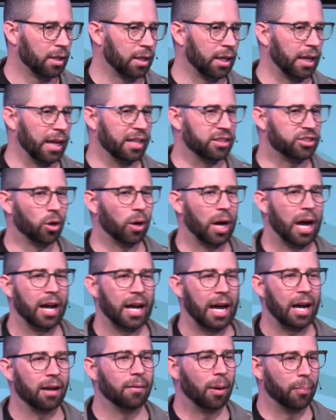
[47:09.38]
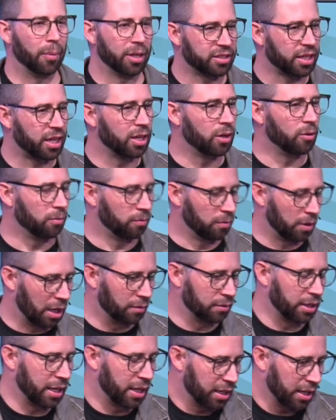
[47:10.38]
And so I'm going to tell you
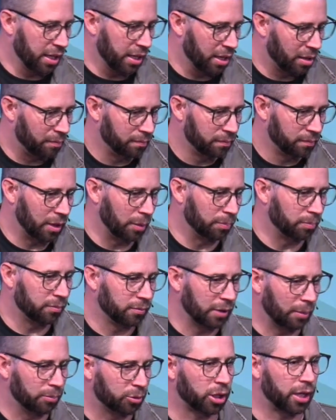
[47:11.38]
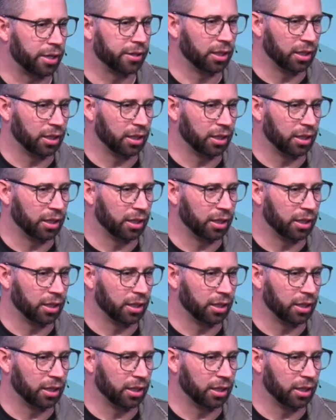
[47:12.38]
yet again, I'm trying to